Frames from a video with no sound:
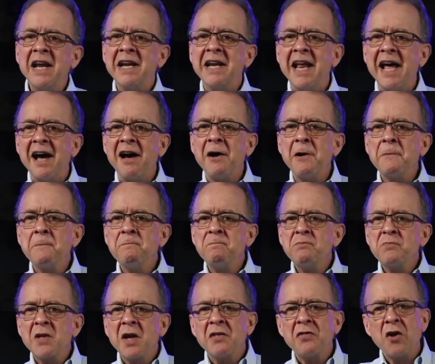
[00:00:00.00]
Now,
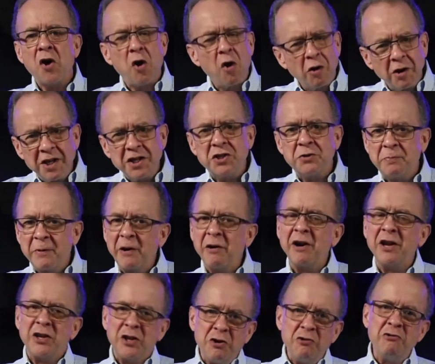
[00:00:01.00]
the Holy
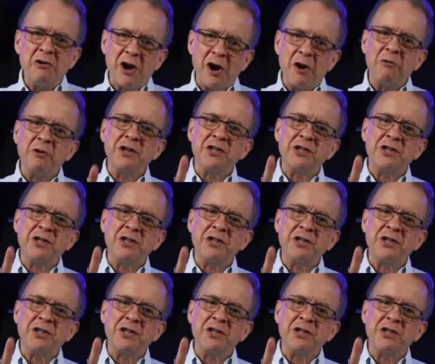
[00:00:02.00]
Spirit, you know,